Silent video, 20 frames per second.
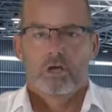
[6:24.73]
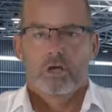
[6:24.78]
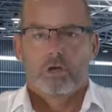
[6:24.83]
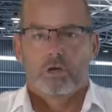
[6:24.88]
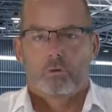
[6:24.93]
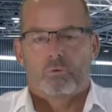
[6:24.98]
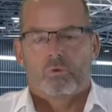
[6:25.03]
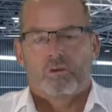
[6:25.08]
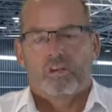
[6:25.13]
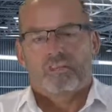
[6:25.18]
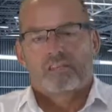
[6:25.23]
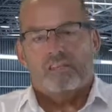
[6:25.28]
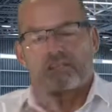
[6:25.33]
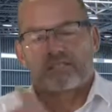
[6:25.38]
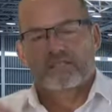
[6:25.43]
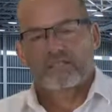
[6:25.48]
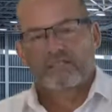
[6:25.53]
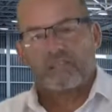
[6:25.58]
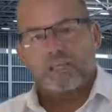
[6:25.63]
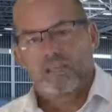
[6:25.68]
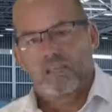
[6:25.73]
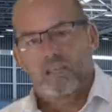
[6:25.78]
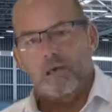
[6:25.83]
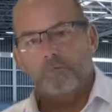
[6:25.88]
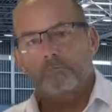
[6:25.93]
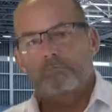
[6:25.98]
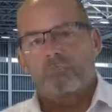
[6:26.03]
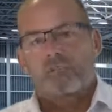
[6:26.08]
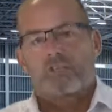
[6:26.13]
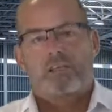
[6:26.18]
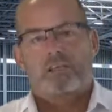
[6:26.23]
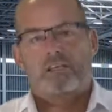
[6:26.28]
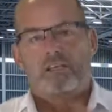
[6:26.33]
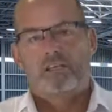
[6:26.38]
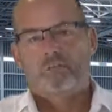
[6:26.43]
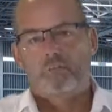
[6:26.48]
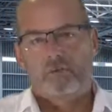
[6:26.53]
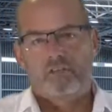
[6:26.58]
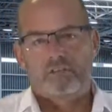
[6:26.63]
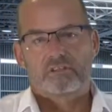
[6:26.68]
We need to understand them, they need
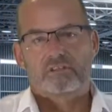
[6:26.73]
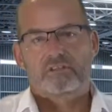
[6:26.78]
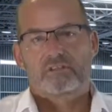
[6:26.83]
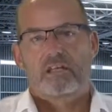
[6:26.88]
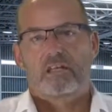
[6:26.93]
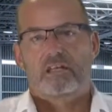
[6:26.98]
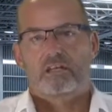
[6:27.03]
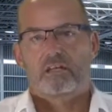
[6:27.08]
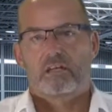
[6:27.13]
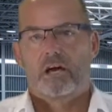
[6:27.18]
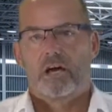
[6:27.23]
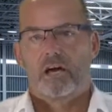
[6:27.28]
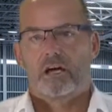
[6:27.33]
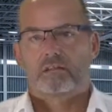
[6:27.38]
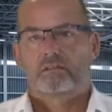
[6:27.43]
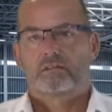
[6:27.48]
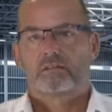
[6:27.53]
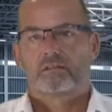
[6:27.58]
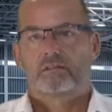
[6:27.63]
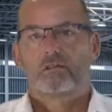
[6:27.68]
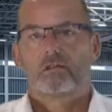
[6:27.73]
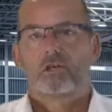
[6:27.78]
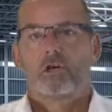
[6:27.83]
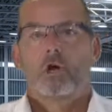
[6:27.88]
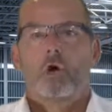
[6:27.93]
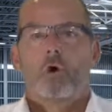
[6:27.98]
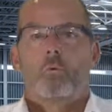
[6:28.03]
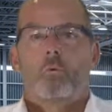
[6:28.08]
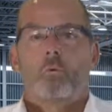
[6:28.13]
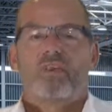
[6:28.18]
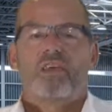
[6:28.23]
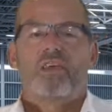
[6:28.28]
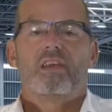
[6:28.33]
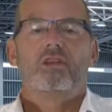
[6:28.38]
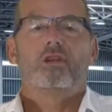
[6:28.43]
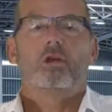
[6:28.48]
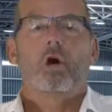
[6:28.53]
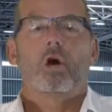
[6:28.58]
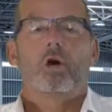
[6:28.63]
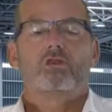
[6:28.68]
to understand us. We're then
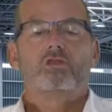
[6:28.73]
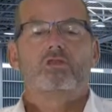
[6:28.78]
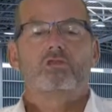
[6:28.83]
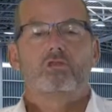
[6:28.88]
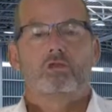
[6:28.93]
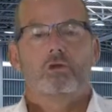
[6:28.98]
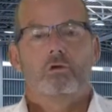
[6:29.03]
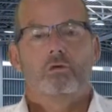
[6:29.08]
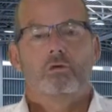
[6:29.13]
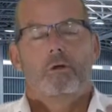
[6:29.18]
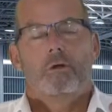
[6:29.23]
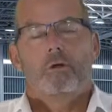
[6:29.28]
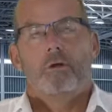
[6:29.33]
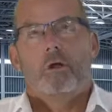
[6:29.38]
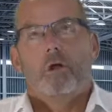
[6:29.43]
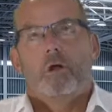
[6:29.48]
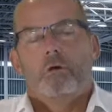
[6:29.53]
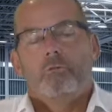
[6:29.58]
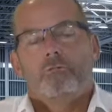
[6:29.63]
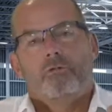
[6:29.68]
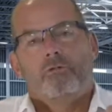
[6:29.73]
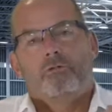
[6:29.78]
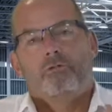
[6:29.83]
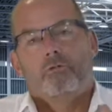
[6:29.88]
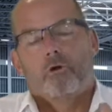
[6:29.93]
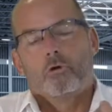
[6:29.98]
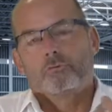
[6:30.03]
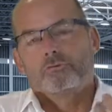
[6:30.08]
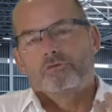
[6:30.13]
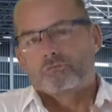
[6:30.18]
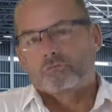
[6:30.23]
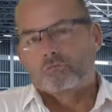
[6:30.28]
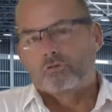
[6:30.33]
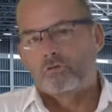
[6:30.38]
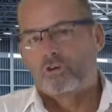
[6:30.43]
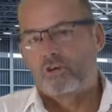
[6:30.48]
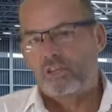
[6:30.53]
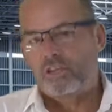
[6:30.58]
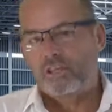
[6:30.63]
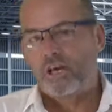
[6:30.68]
going to perform some
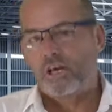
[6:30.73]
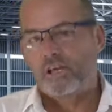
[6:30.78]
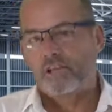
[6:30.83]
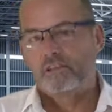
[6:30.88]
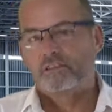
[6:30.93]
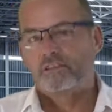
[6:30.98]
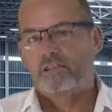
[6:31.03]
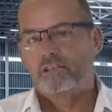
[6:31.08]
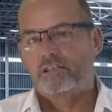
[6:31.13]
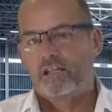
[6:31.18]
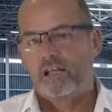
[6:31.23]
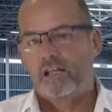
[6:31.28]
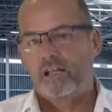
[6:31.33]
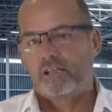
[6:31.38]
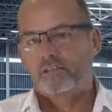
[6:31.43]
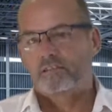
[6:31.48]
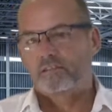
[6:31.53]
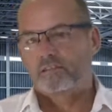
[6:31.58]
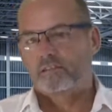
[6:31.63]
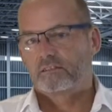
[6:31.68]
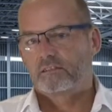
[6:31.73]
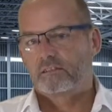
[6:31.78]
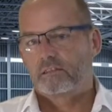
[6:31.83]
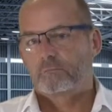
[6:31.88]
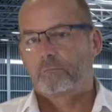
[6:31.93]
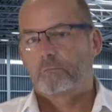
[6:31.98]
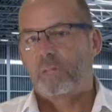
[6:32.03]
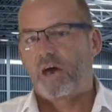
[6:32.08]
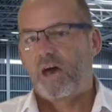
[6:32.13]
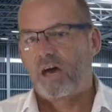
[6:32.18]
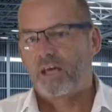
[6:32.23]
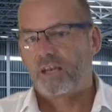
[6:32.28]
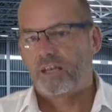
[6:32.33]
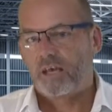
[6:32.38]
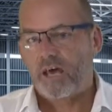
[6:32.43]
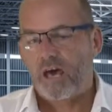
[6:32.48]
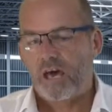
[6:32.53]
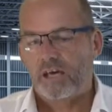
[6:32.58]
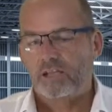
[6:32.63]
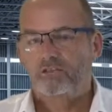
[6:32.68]
criticality analysis and bad
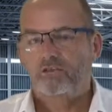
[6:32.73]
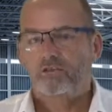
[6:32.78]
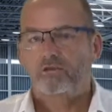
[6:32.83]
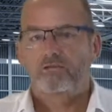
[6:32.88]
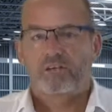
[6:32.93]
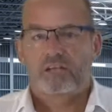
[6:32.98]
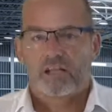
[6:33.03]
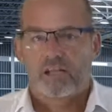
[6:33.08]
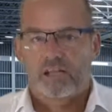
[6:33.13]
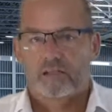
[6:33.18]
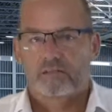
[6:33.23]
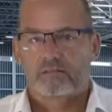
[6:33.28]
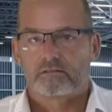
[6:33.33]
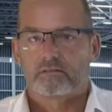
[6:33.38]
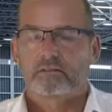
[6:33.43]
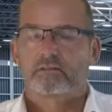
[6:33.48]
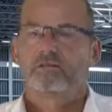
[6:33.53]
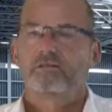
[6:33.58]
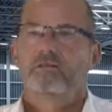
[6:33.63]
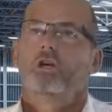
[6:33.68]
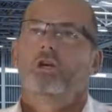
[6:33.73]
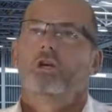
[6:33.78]
actor analysis